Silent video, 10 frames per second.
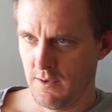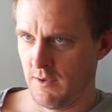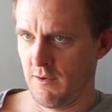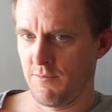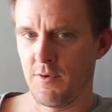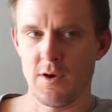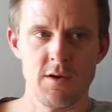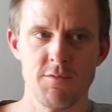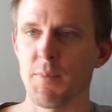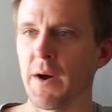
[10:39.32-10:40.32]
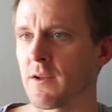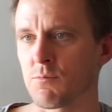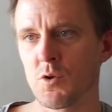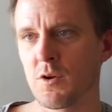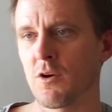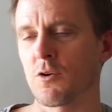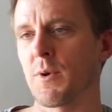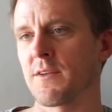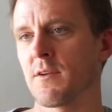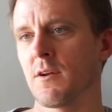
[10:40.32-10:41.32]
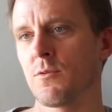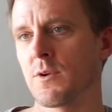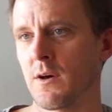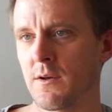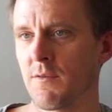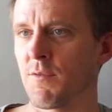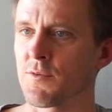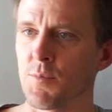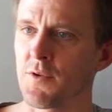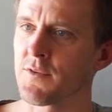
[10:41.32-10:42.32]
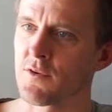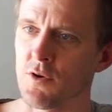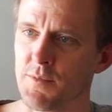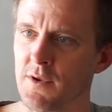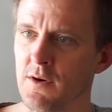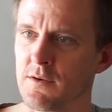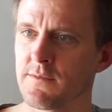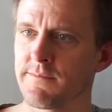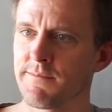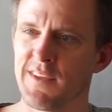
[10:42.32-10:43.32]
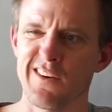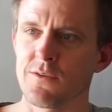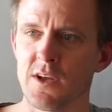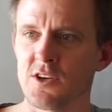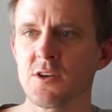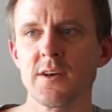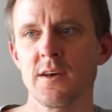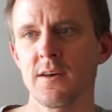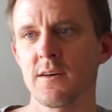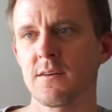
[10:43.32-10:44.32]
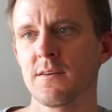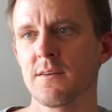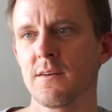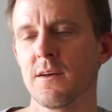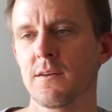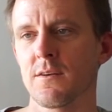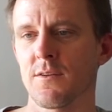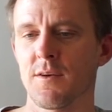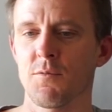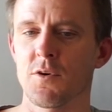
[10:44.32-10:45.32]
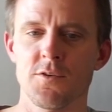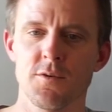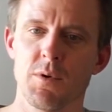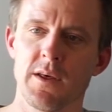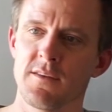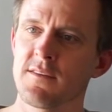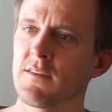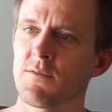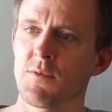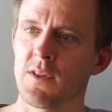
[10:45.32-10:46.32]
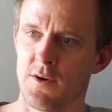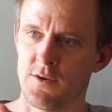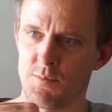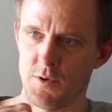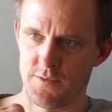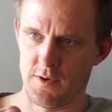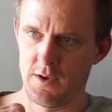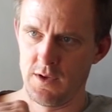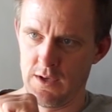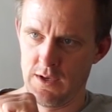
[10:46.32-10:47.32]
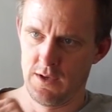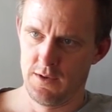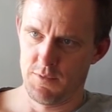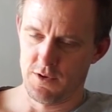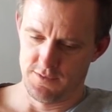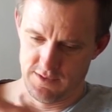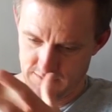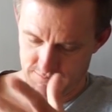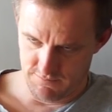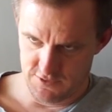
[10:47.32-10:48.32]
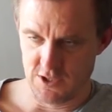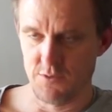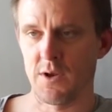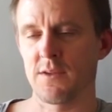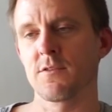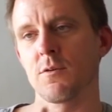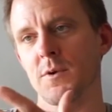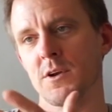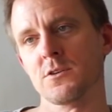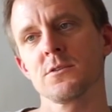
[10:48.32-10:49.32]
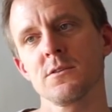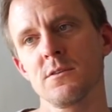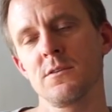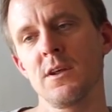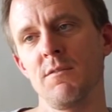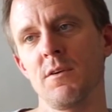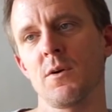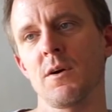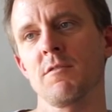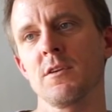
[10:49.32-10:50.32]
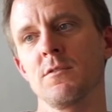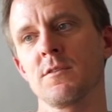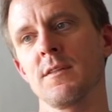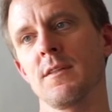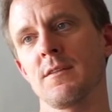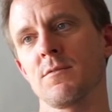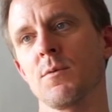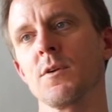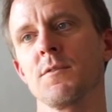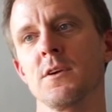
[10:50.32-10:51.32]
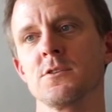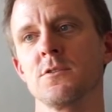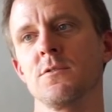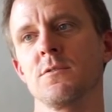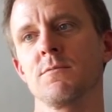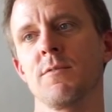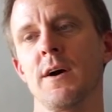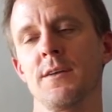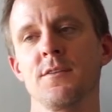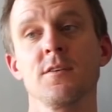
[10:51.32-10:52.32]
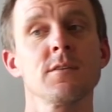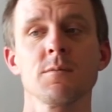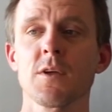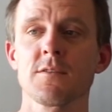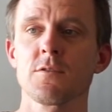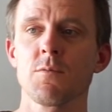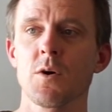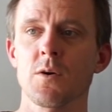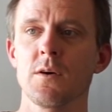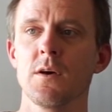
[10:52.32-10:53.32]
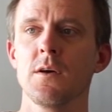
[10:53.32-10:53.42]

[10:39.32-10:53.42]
if you have Bayern Munich or Barcelona, if the sponsor drops out, they don't actually care. Mm. You know, they would also play a season without a sponsor because they generate so much TV revenues, mm. and that's one of the issues why the system doesn't work.